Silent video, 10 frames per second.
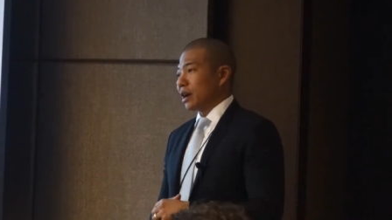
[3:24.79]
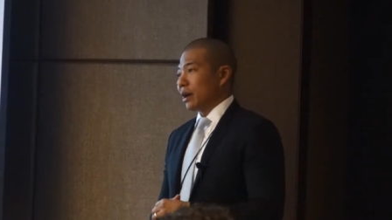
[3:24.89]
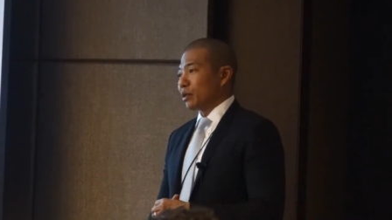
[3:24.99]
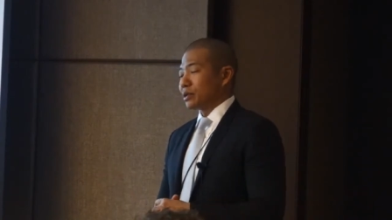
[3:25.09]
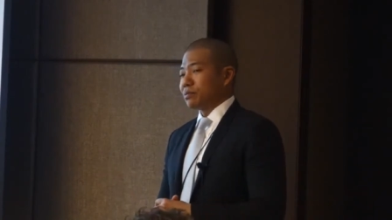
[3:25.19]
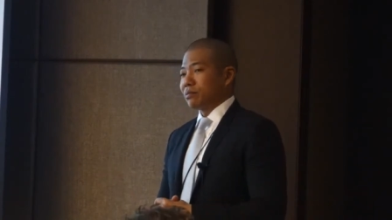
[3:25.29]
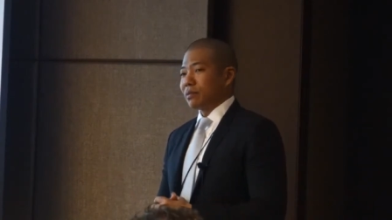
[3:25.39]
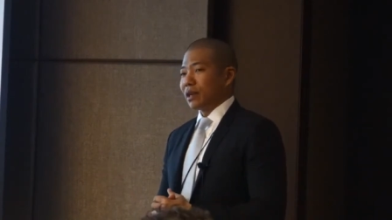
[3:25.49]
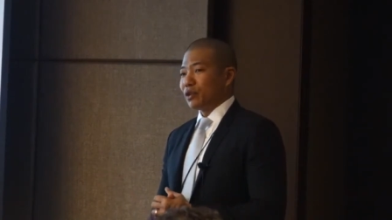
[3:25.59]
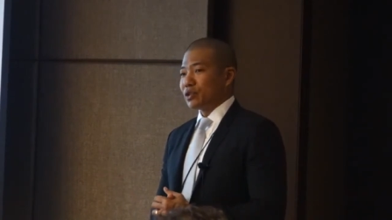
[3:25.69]
I almost
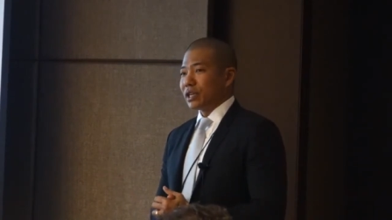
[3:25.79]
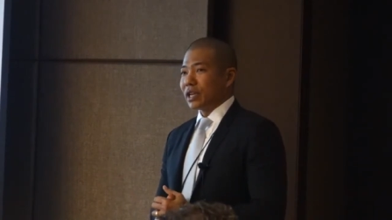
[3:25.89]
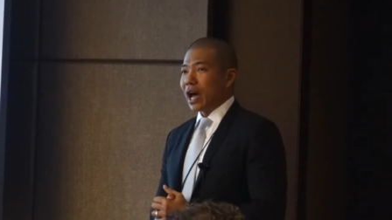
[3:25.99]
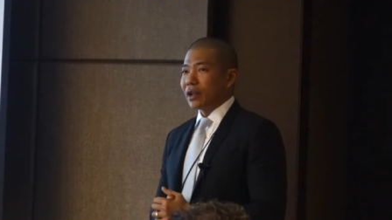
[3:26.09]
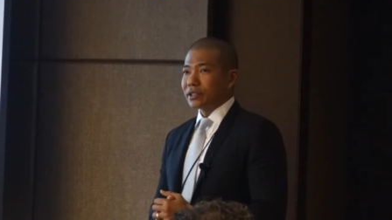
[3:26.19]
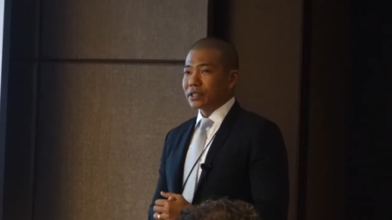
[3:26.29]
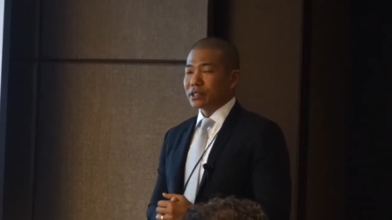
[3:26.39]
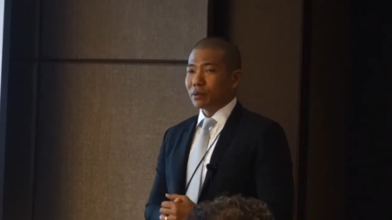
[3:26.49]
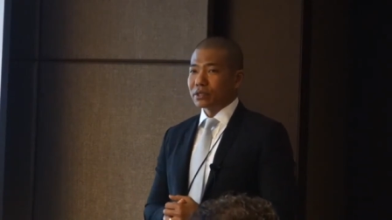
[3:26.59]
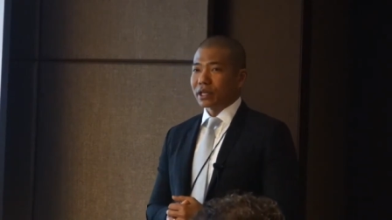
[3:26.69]
kind of use the analogy,
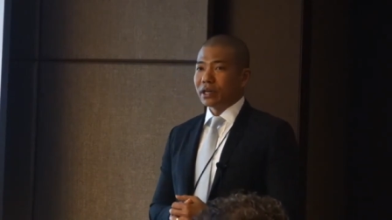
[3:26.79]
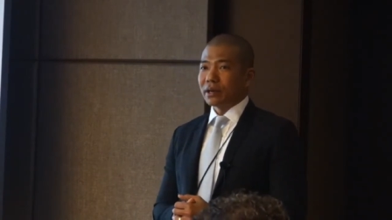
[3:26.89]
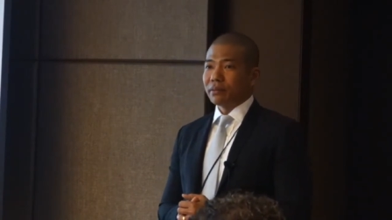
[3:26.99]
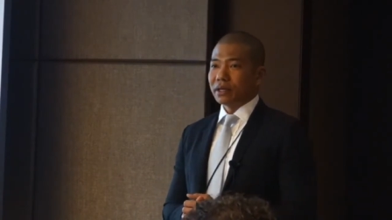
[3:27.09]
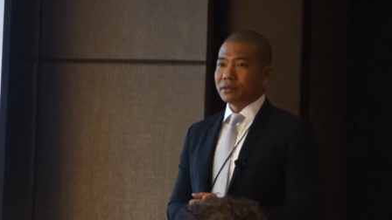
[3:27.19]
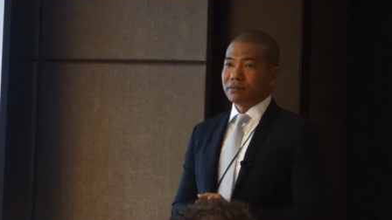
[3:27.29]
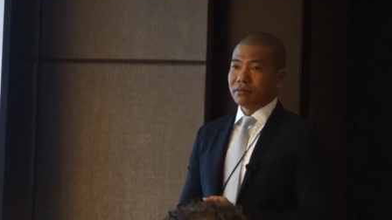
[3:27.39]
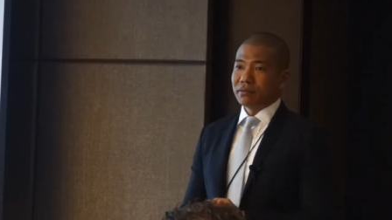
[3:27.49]
it's almost like a